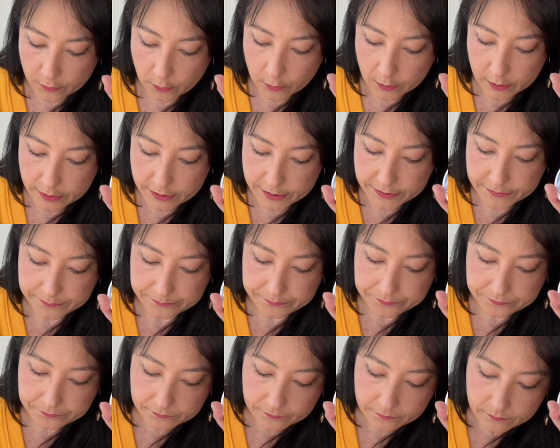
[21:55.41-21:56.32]
course,
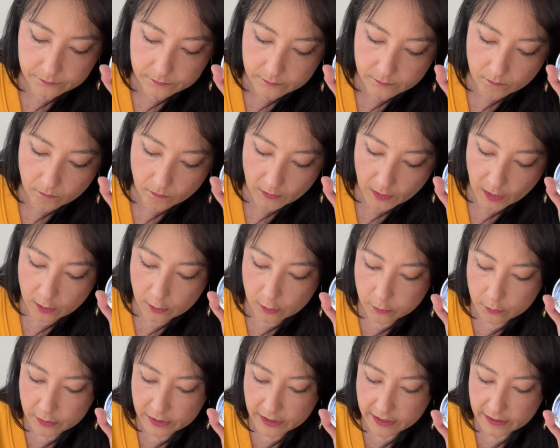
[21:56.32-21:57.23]

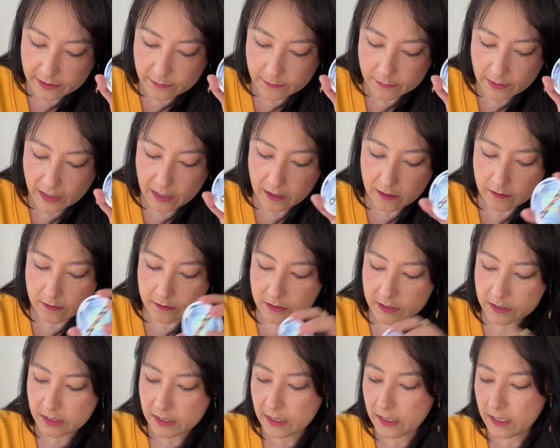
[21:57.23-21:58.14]
looking
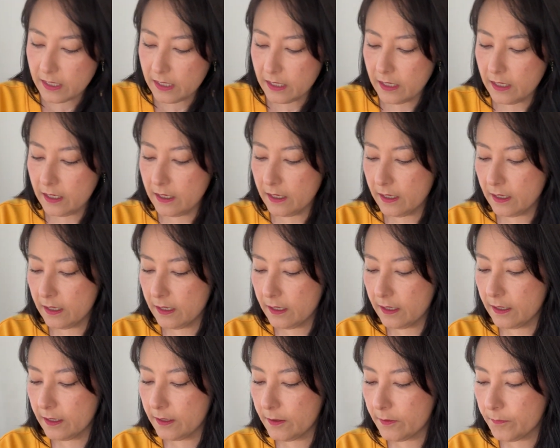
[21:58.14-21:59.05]
around
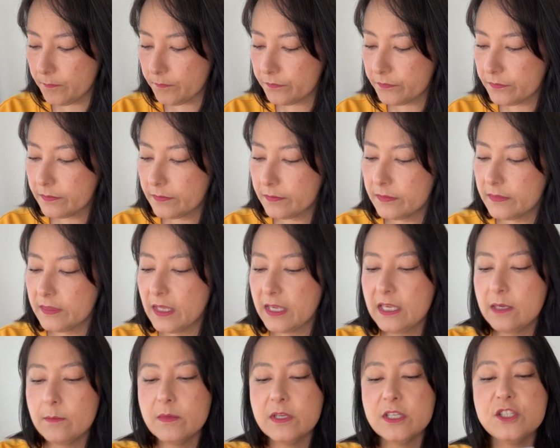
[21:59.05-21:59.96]

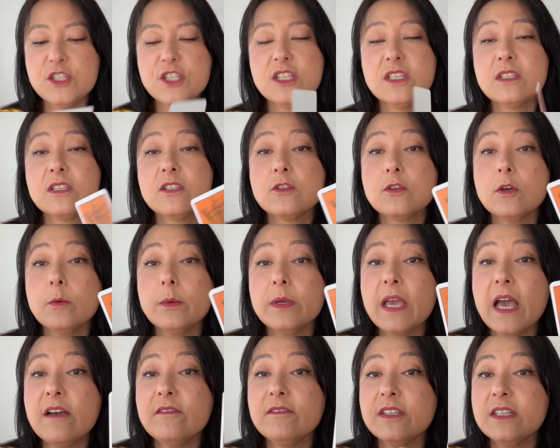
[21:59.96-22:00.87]
the images, so we
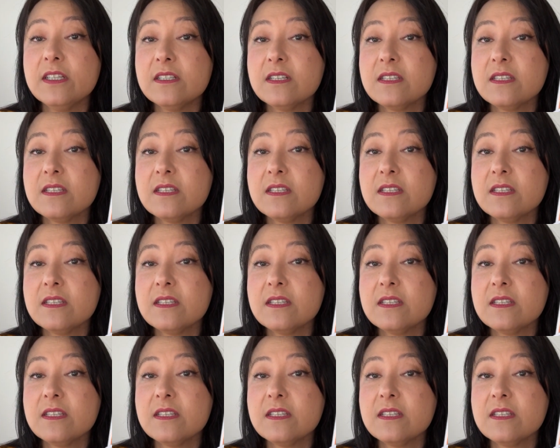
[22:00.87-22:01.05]
have here